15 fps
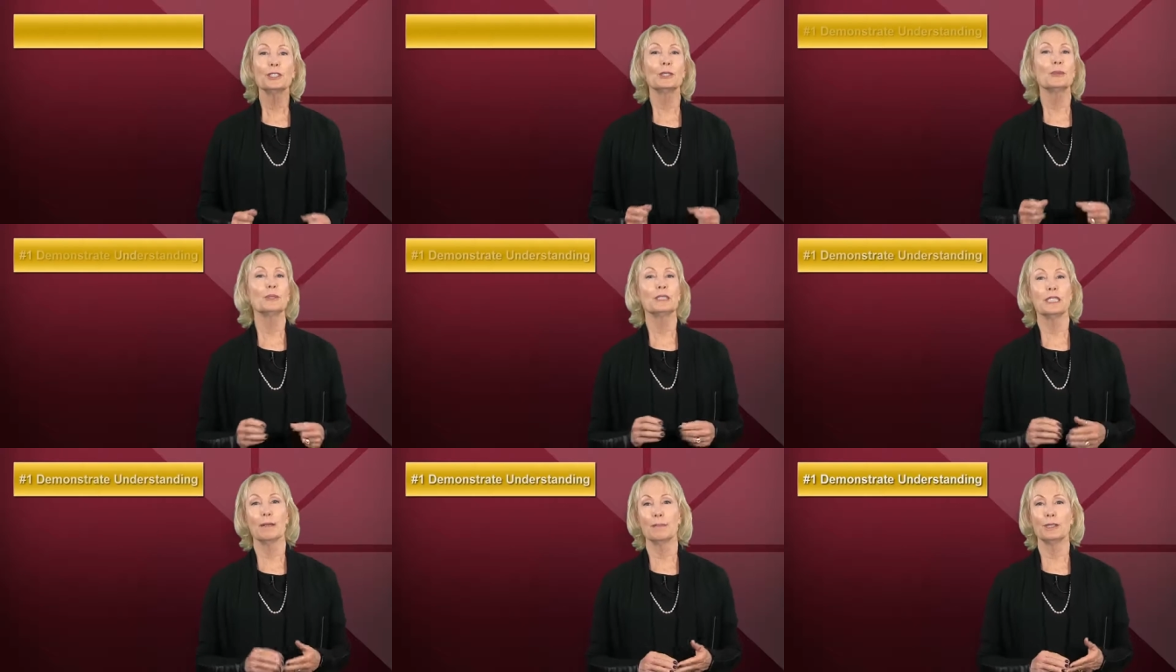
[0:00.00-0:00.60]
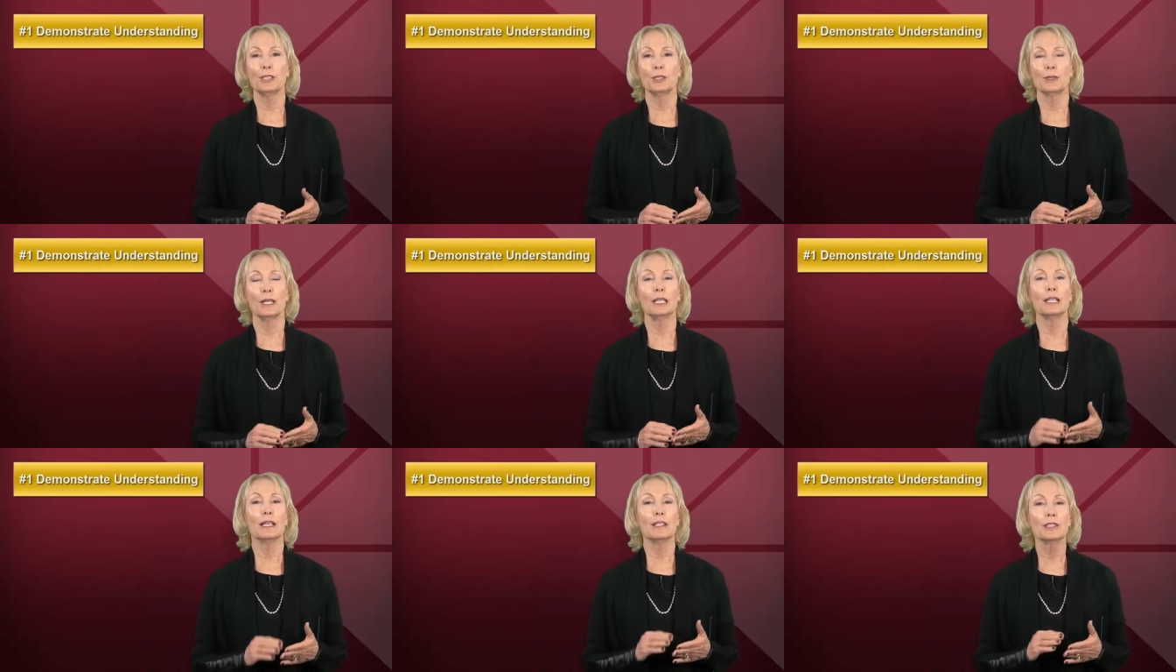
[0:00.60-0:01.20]
you will
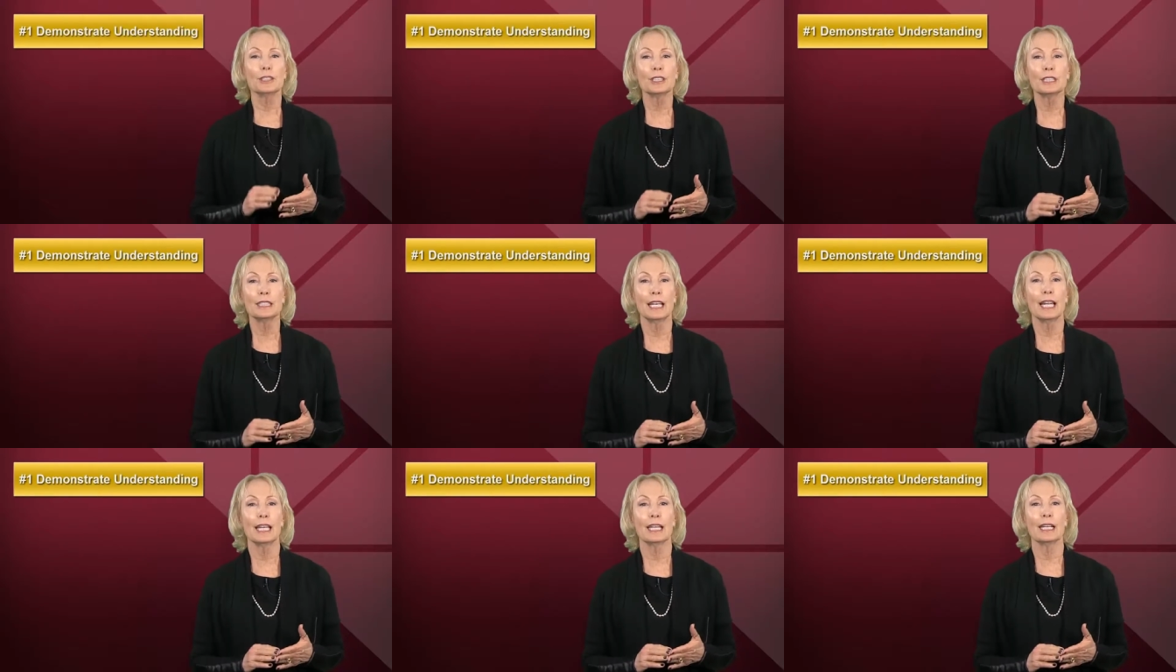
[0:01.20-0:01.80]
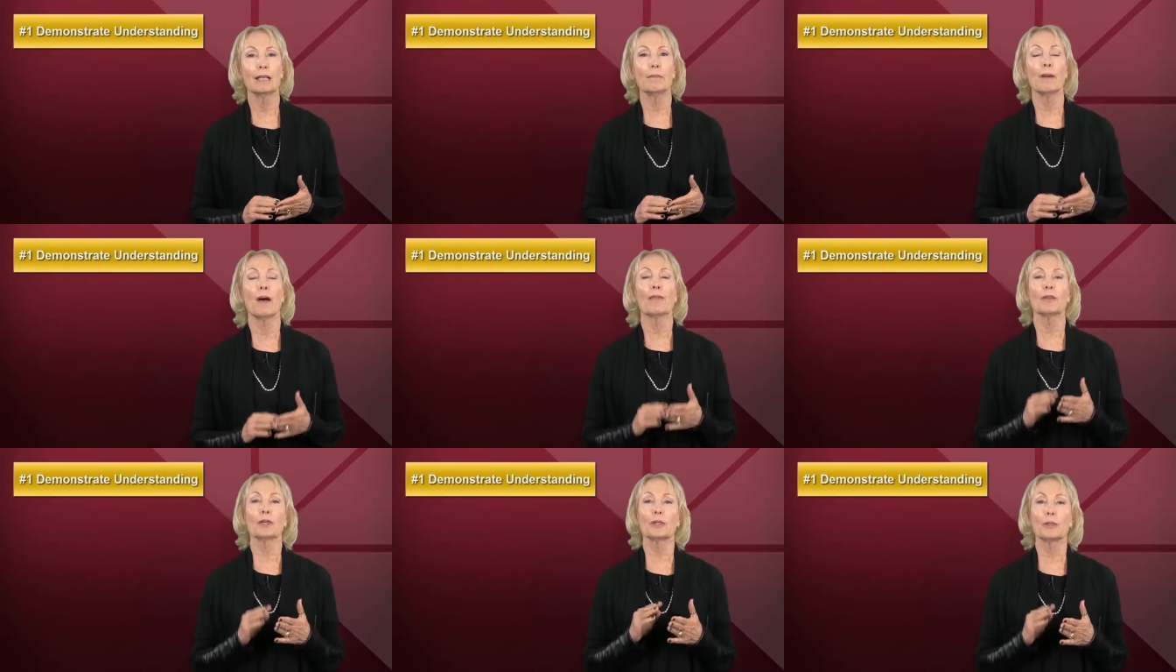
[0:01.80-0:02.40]
demonstrate understanding
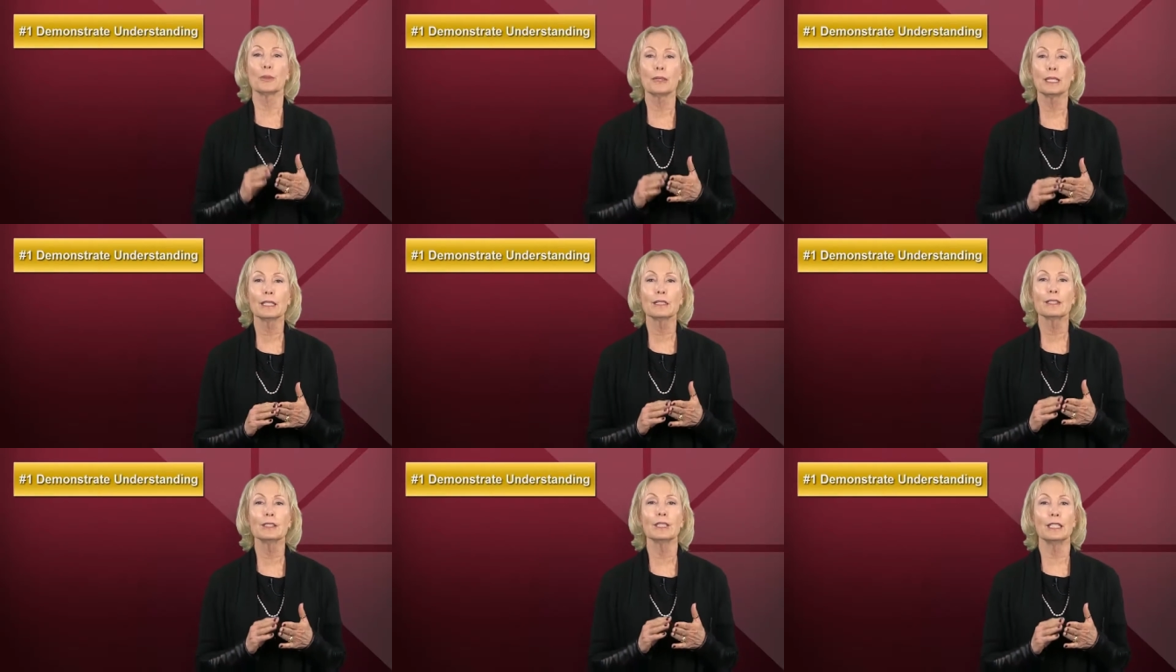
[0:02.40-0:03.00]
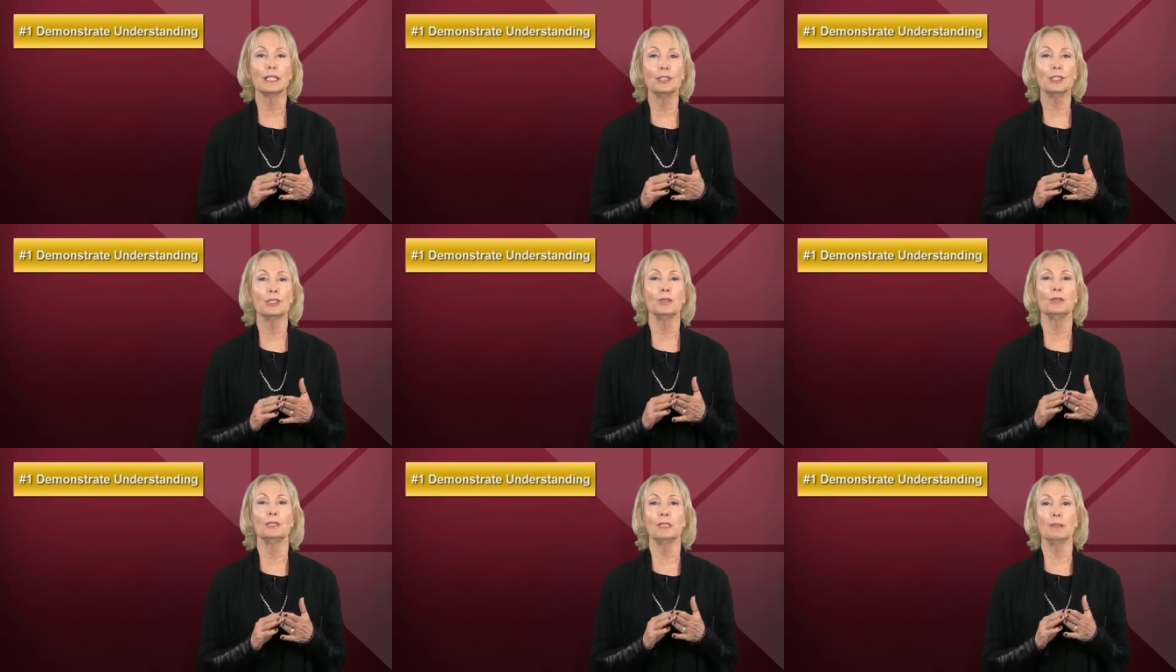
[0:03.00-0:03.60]
about the critical
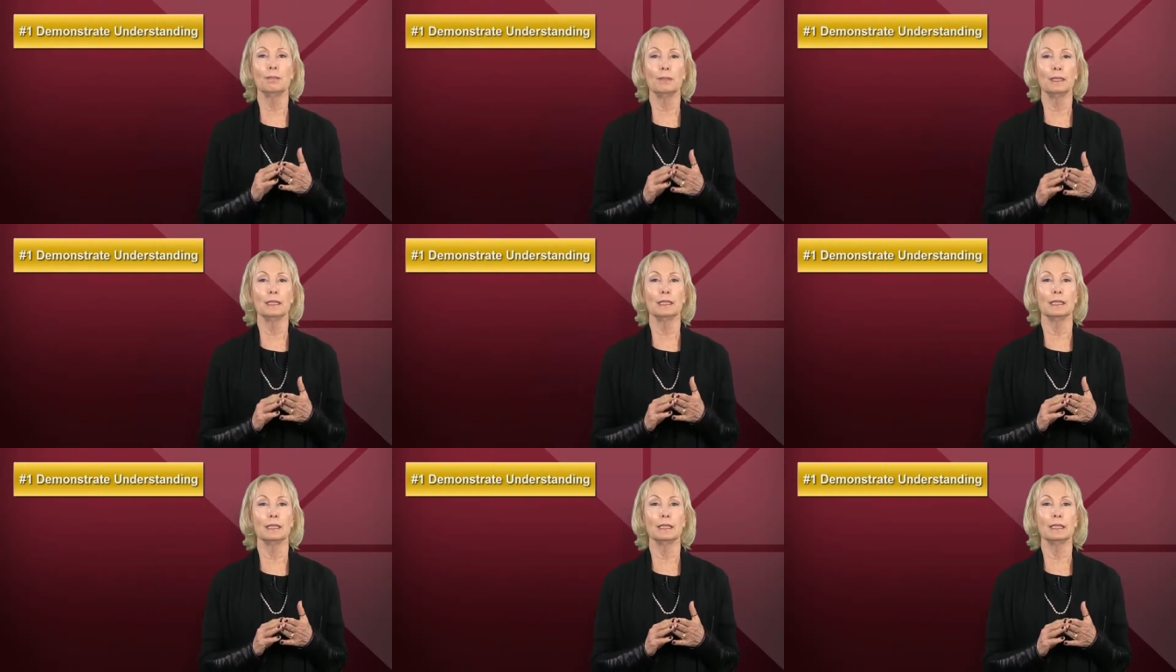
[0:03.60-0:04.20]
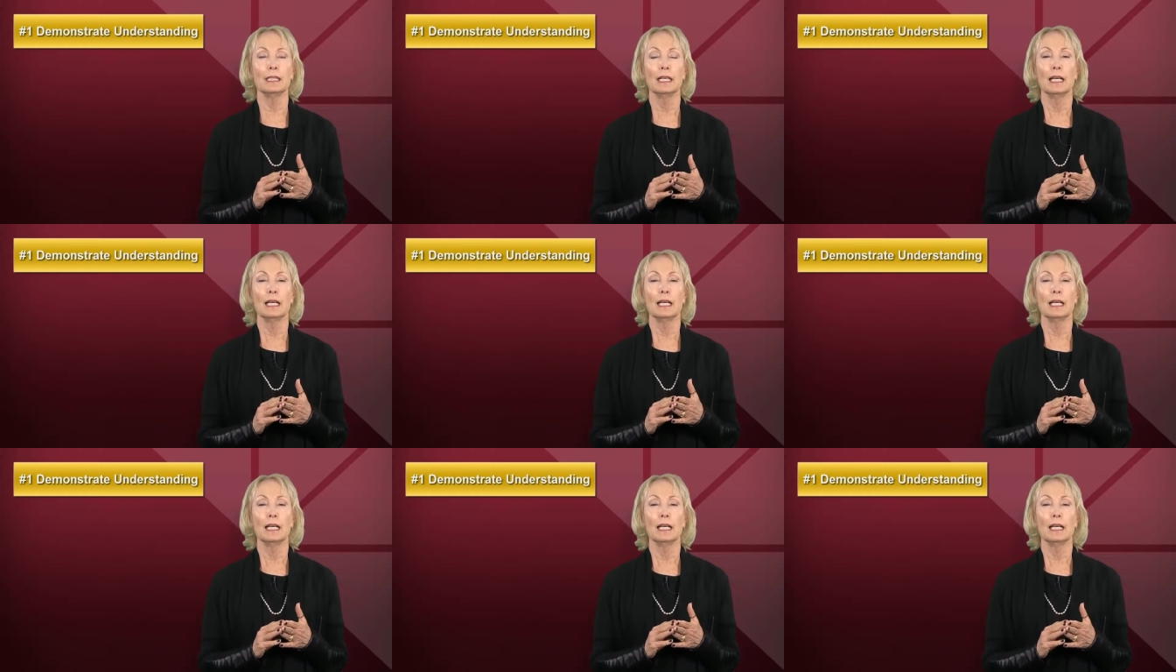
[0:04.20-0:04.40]
issues in business